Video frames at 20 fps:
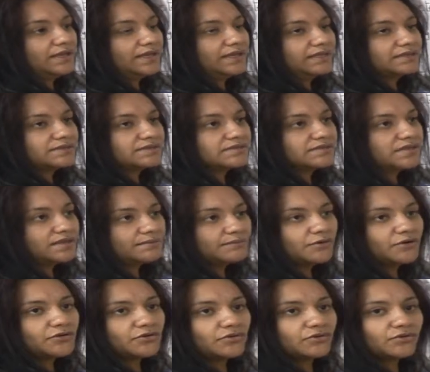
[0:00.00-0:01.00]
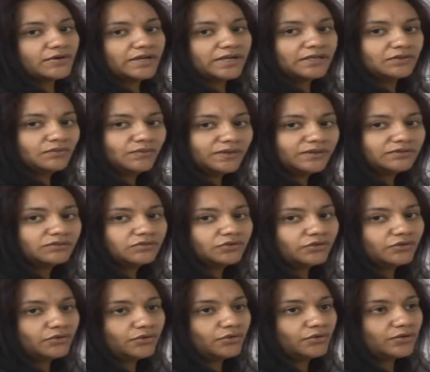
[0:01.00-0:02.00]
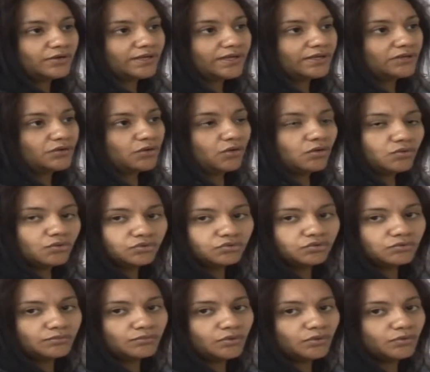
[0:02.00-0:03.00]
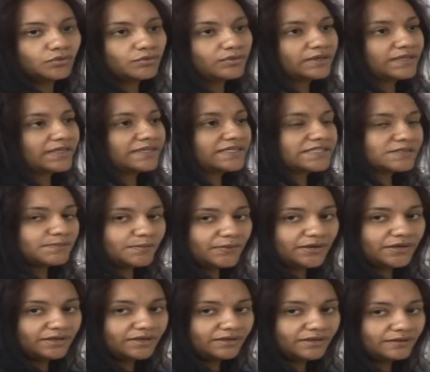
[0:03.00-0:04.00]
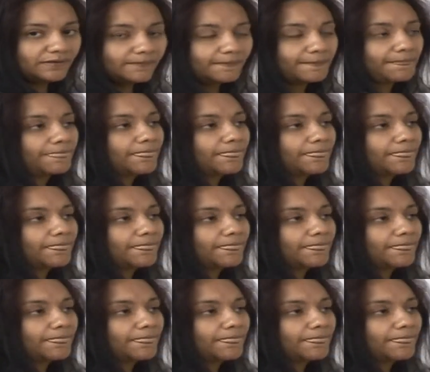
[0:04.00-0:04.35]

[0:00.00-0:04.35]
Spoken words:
in summer or in winter or in autumn or in spring.